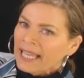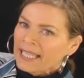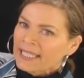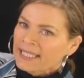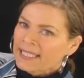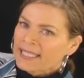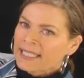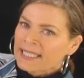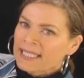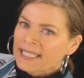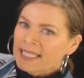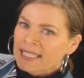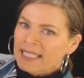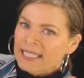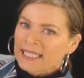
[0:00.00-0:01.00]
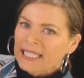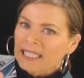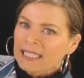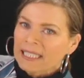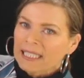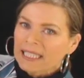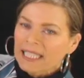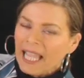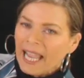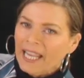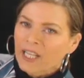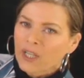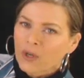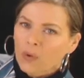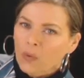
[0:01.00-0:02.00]
And the
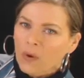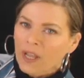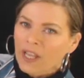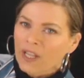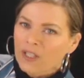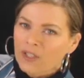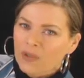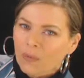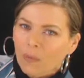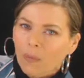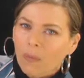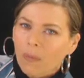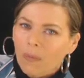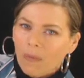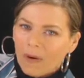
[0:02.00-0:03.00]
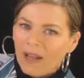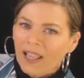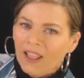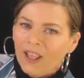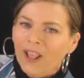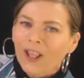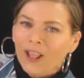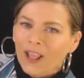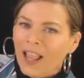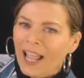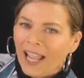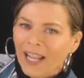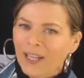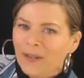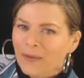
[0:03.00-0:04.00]
language, what
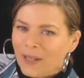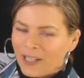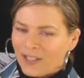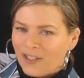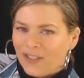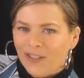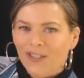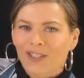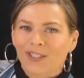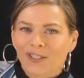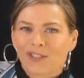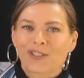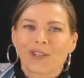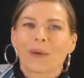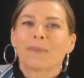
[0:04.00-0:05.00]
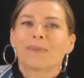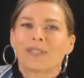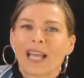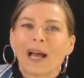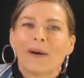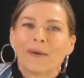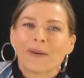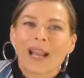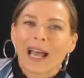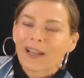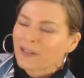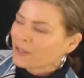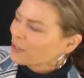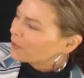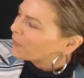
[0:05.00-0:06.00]
language just jumped out
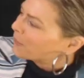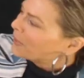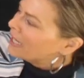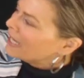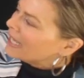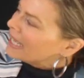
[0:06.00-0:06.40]
at you?